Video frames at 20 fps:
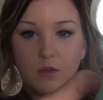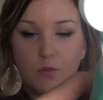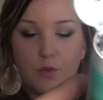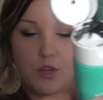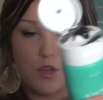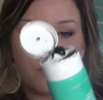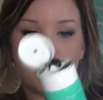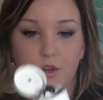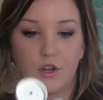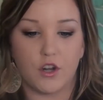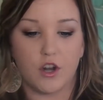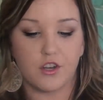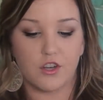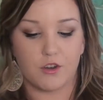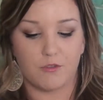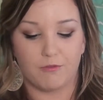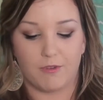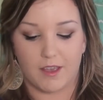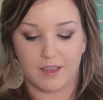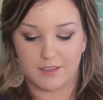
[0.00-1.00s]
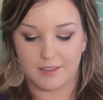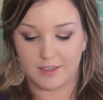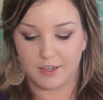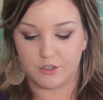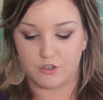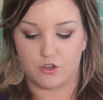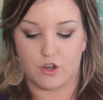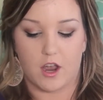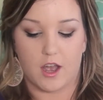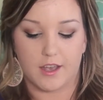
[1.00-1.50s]
When you put it on your face and
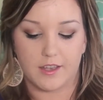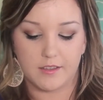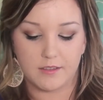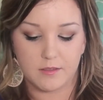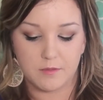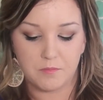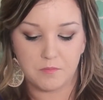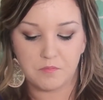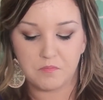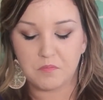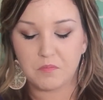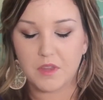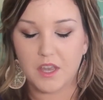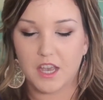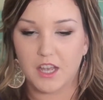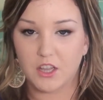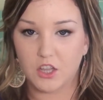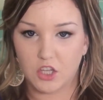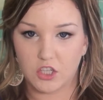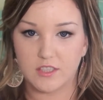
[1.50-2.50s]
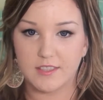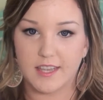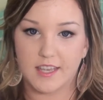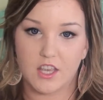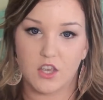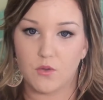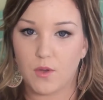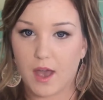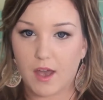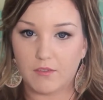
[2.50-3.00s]
it dries, it looks
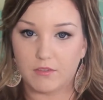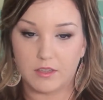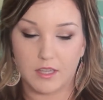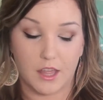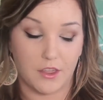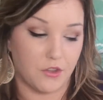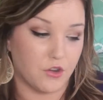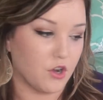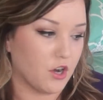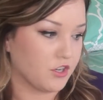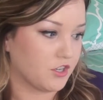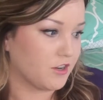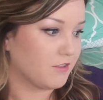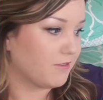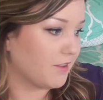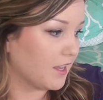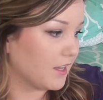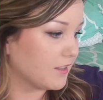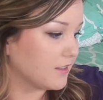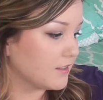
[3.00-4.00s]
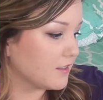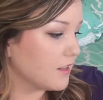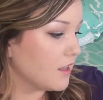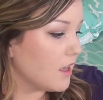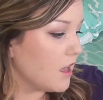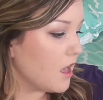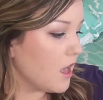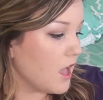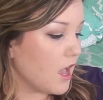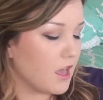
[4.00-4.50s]
like you have leather on your face.
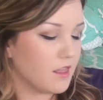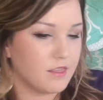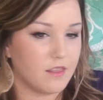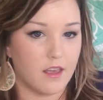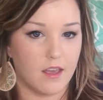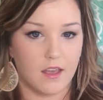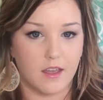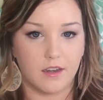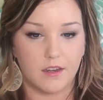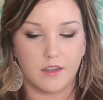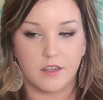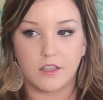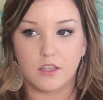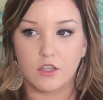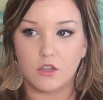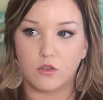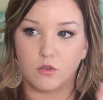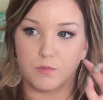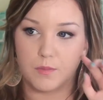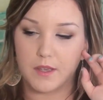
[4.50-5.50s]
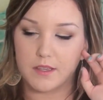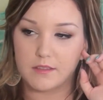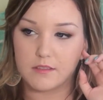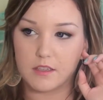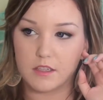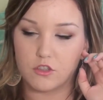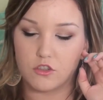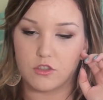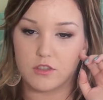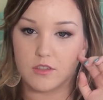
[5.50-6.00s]
And then you
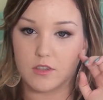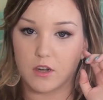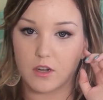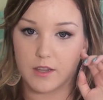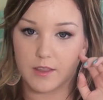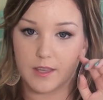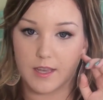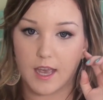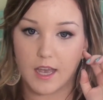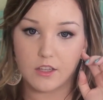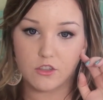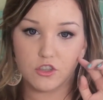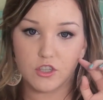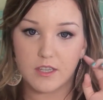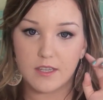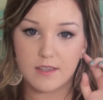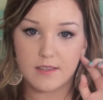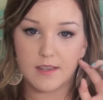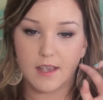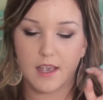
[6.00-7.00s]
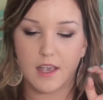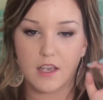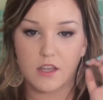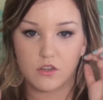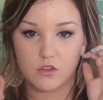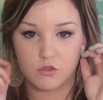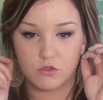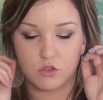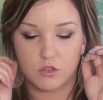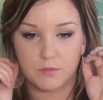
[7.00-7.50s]
basically just start at the edges
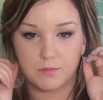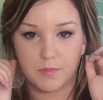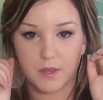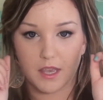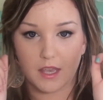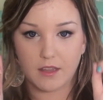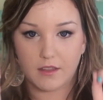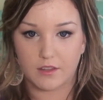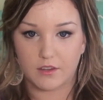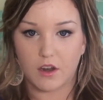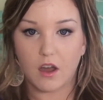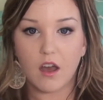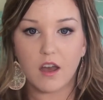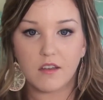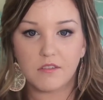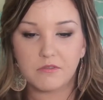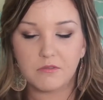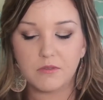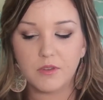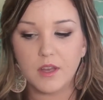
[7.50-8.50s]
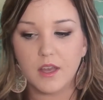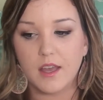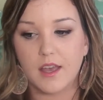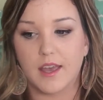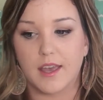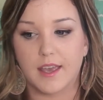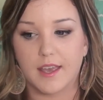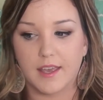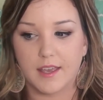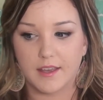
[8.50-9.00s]
and you just peel it off
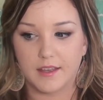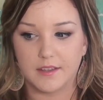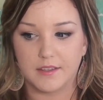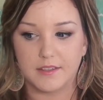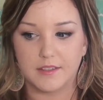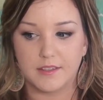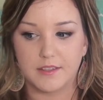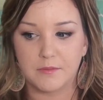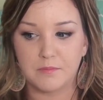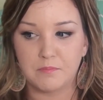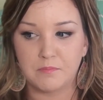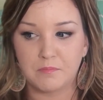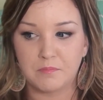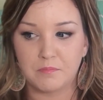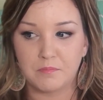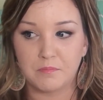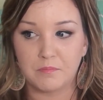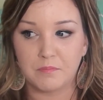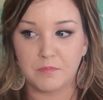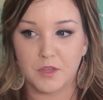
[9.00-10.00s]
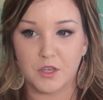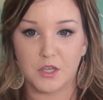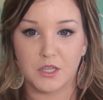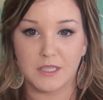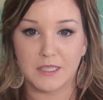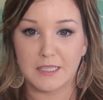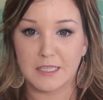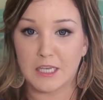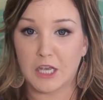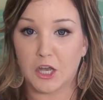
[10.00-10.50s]
and you
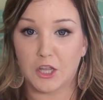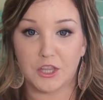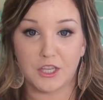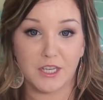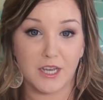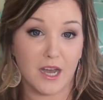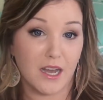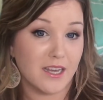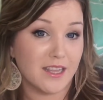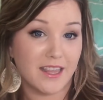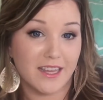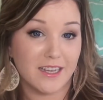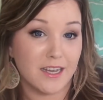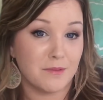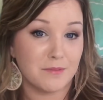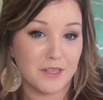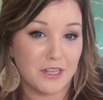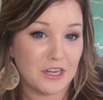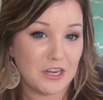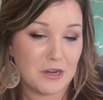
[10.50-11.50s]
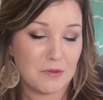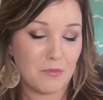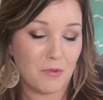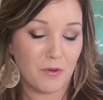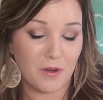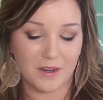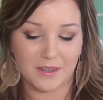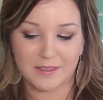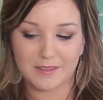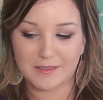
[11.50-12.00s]
can see all the gunk that comes out of your
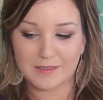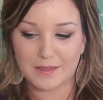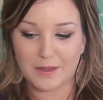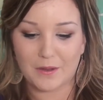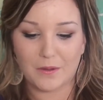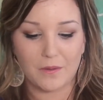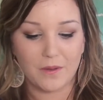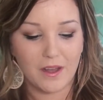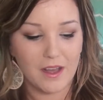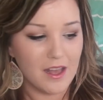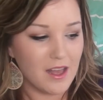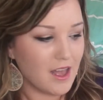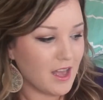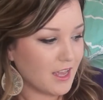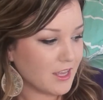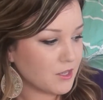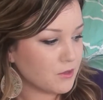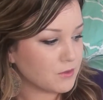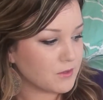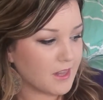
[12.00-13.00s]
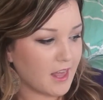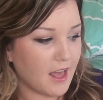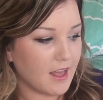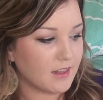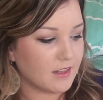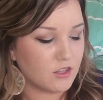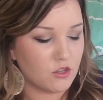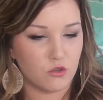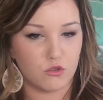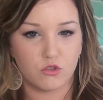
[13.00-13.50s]
pores. So I use
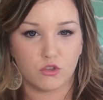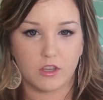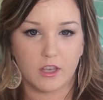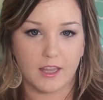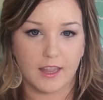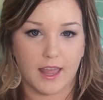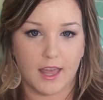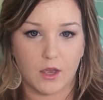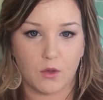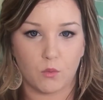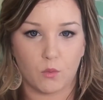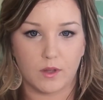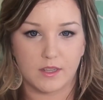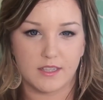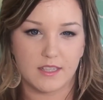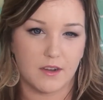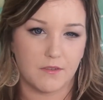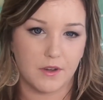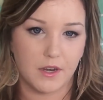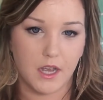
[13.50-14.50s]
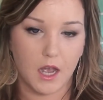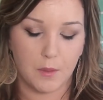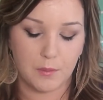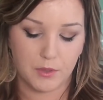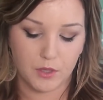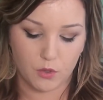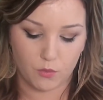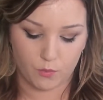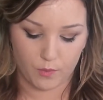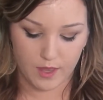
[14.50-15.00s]
that usually like once every
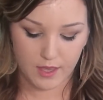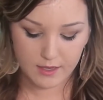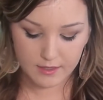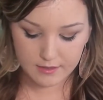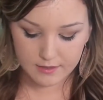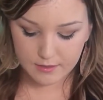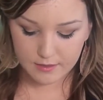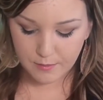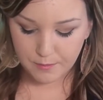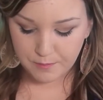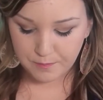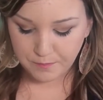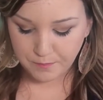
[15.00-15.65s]
couple of weeks,